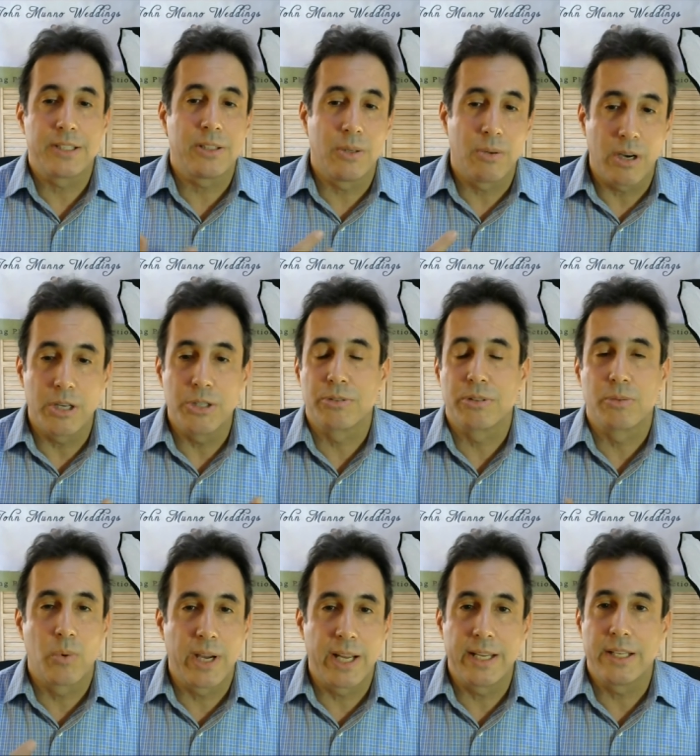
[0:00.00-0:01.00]
you know, one hundred
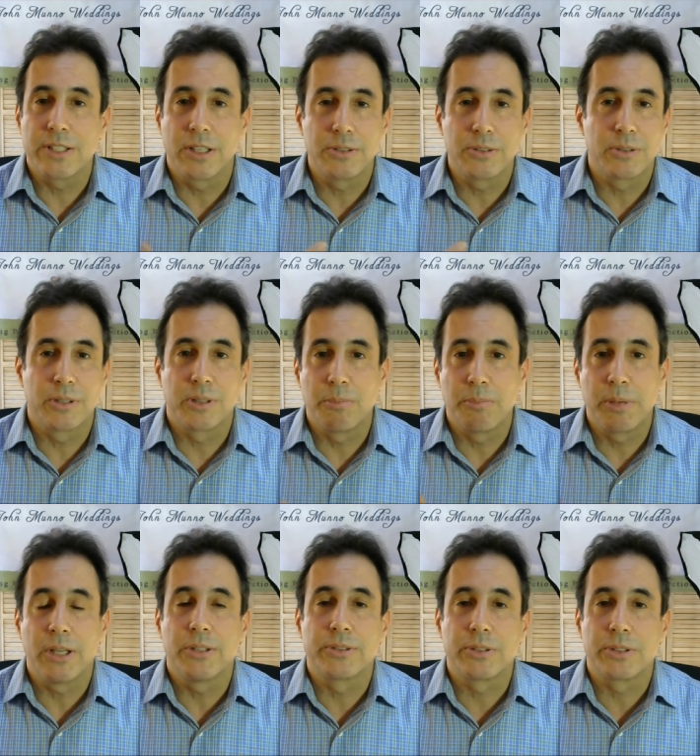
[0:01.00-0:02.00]
weddings under their
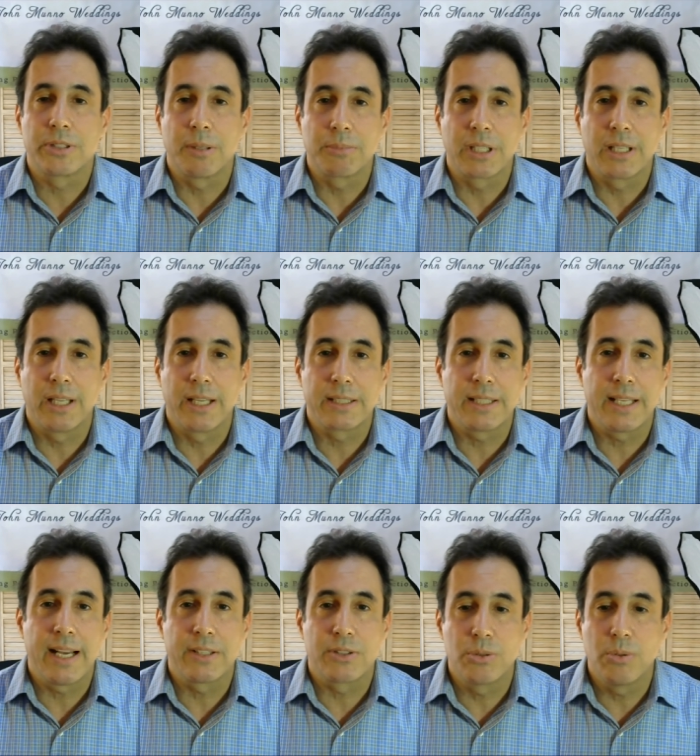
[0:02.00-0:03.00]
belt or something like
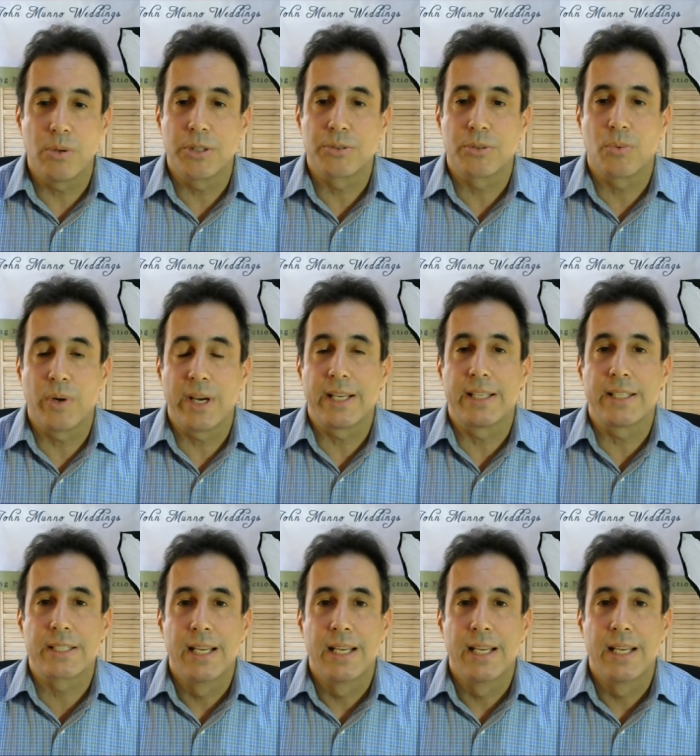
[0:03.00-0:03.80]
that, two hundred weddings,